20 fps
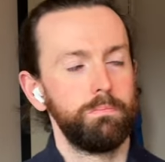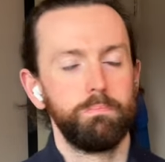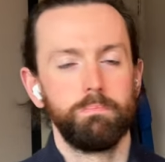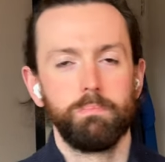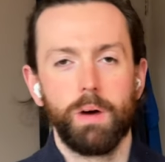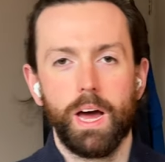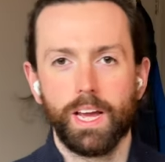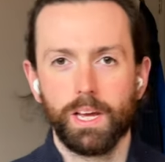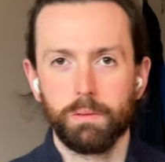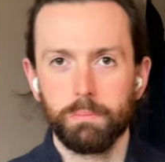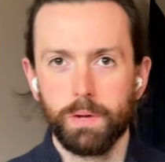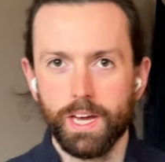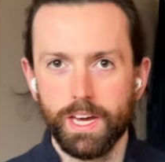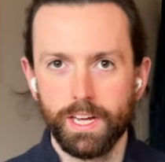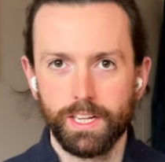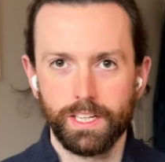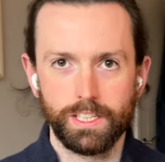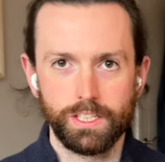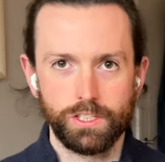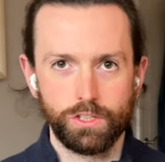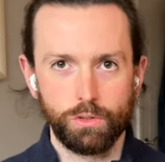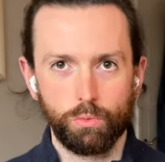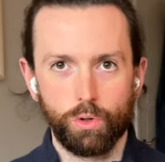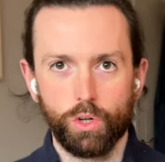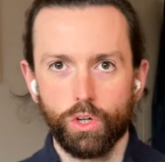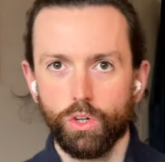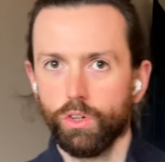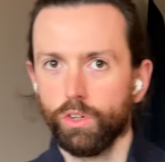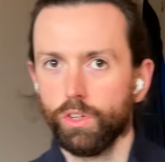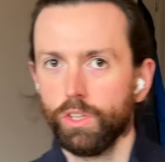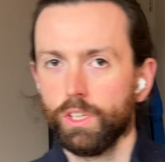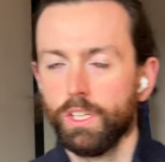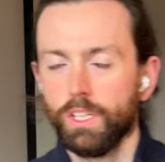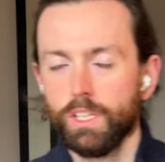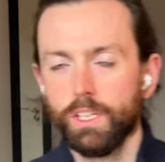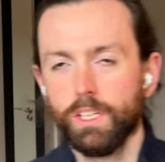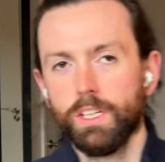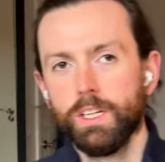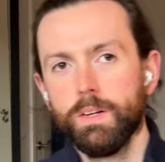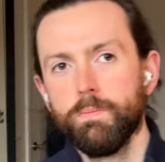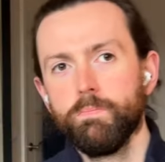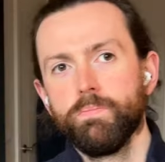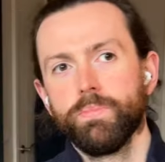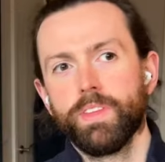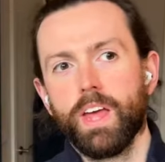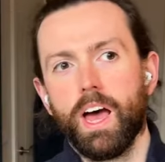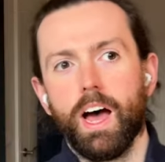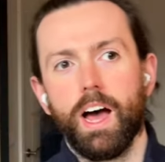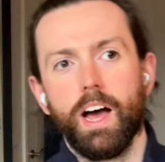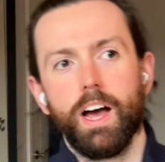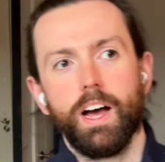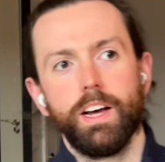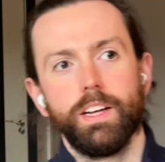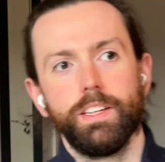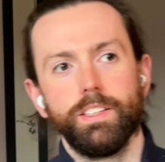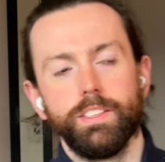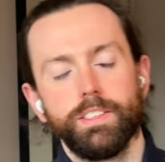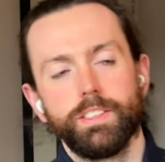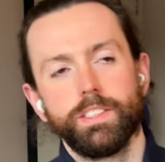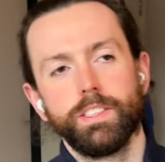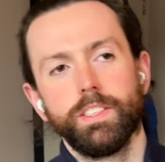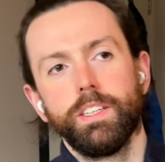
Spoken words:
banging my head against the wall. And